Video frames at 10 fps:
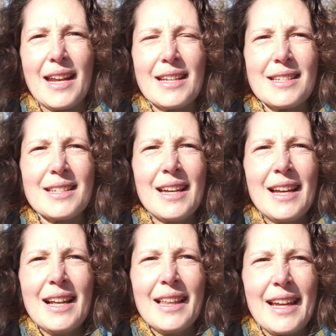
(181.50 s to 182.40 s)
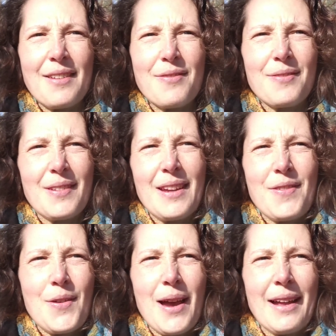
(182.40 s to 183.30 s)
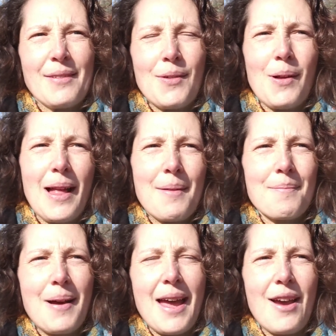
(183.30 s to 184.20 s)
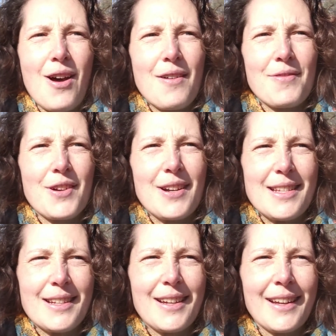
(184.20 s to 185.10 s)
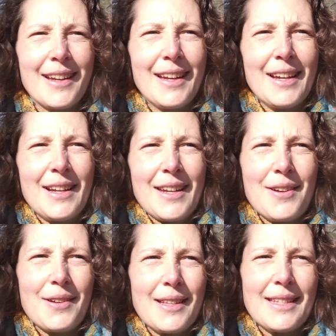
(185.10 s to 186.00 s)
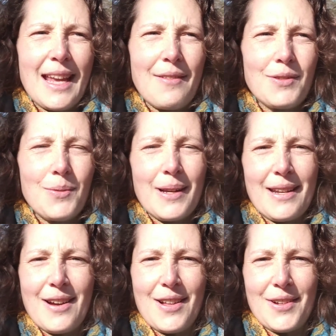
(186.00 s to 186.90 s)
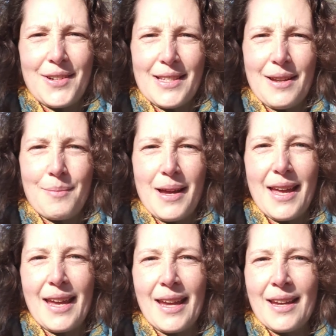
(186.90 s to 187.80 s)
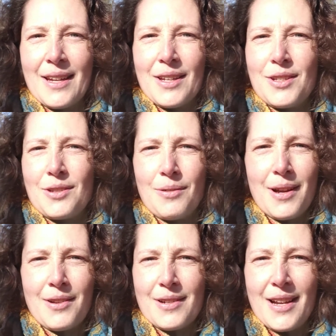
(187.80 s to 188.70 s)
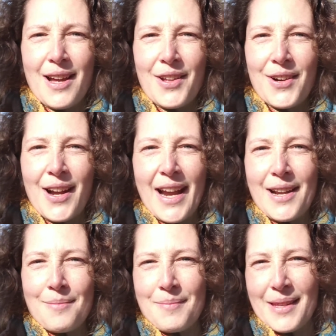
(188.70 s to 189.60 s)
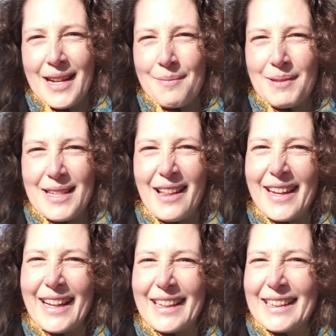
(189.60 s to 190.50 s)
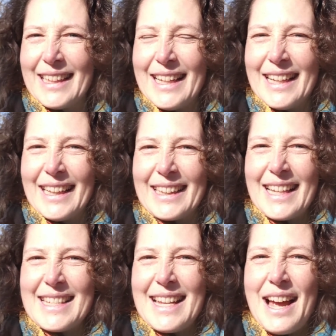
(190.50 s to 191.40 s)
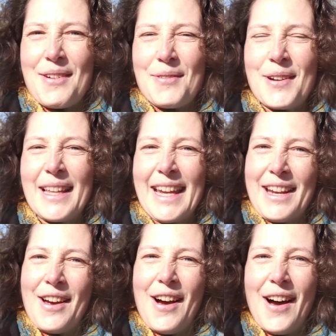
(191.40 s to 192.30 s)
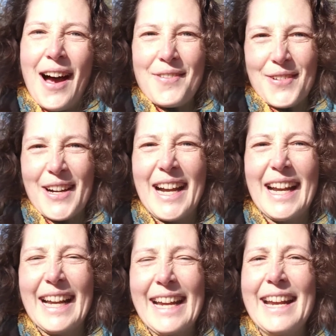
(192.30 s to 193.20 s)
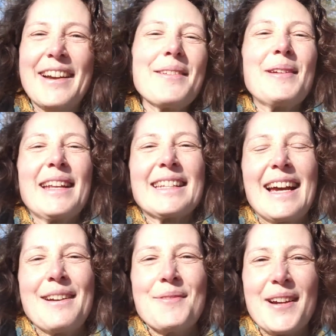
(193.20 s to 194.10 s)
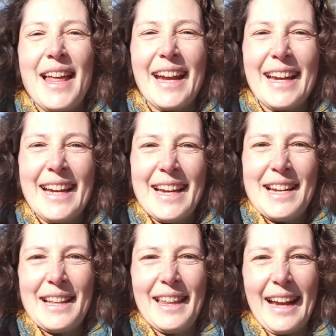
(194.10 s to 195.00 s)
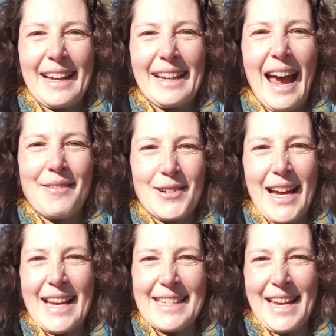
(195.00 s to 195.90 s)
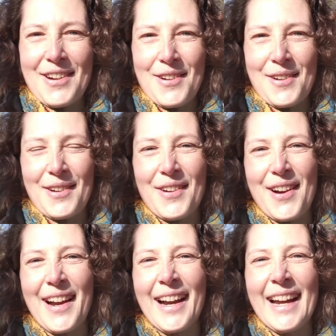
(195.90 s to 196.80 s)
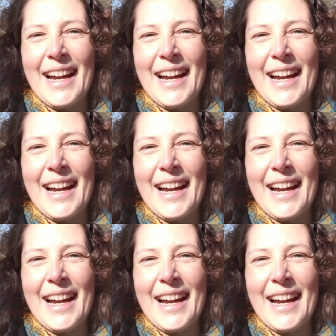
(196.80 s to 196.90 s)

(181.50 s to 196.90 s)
is like if you had, my offer is you can save $20 on my $200 item that I'm selling. Like that's not really an offer. You know what I mean? It's kind of more like advertising or